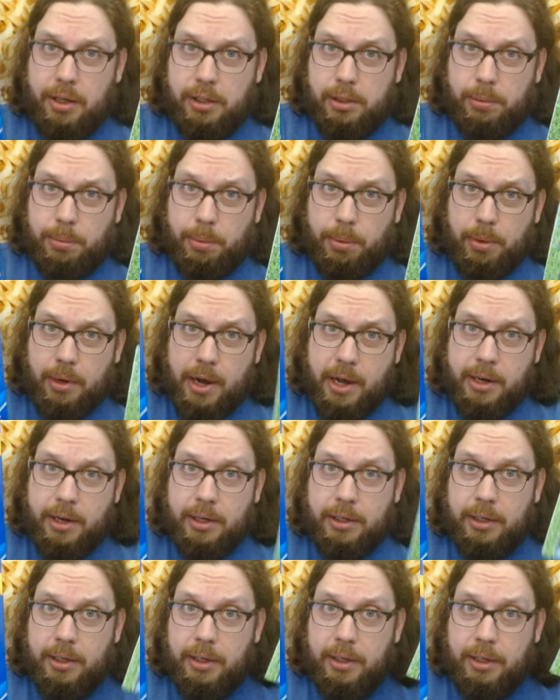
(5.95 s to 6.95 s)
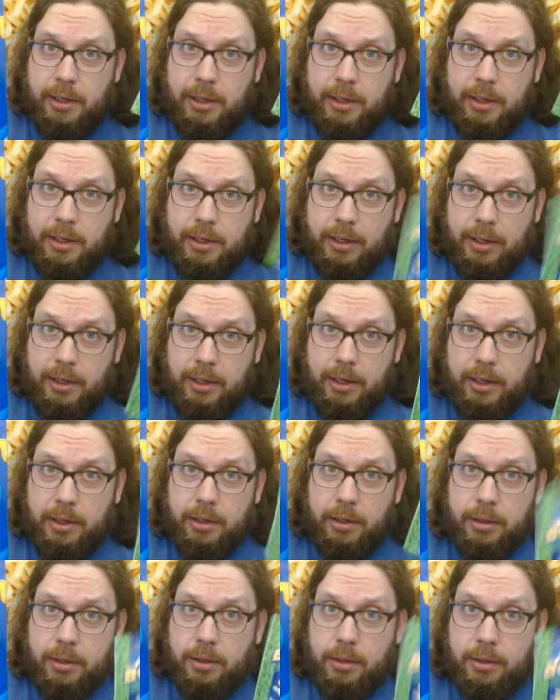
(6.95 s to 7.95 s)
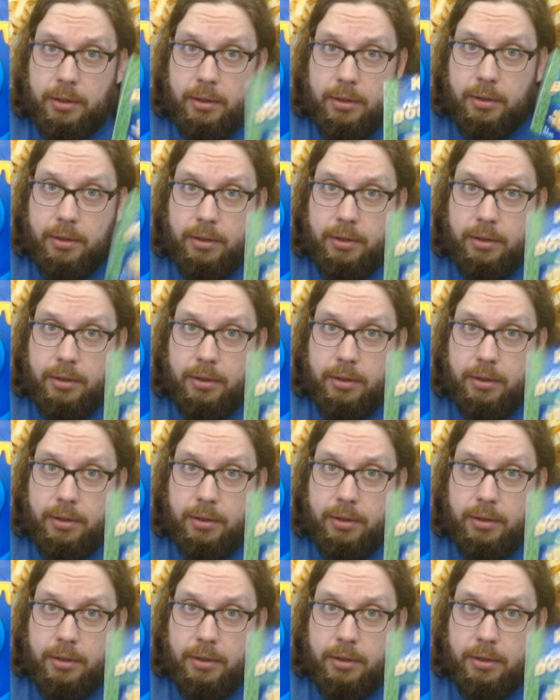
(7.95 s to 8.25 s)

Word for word: this product here.